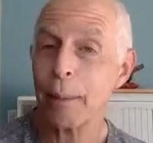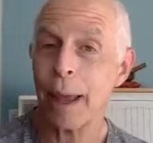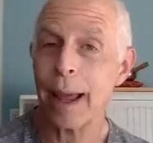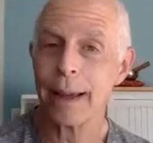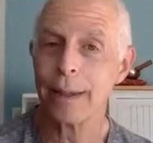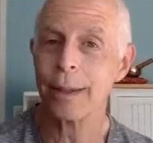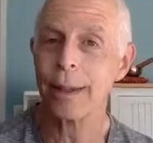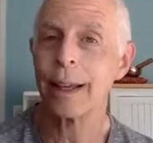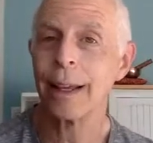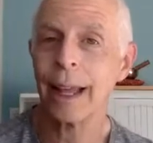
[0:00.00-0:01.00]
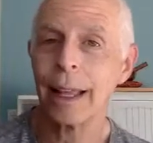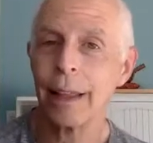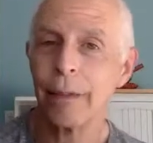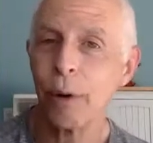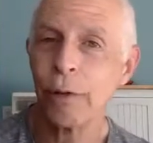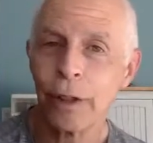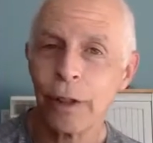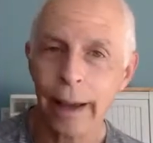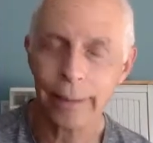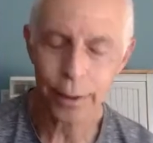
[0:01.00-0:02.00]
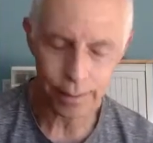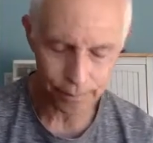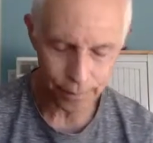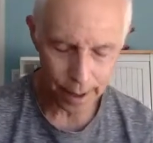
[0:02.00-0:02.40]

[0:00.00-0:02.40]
past and live more full lives.